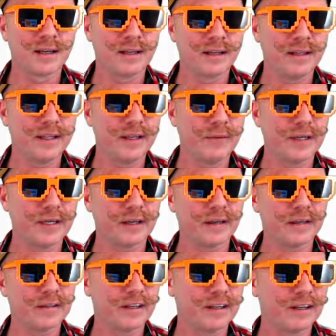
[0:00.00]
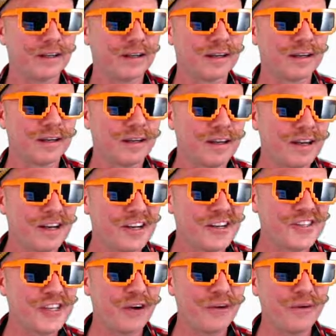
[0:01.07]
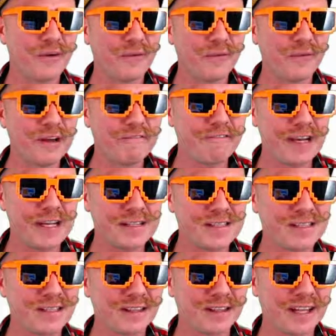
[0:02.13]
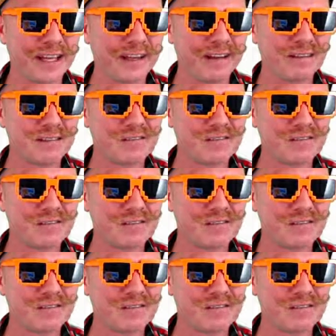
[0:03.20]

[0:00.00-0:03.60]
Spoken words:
There we go. So we've instantly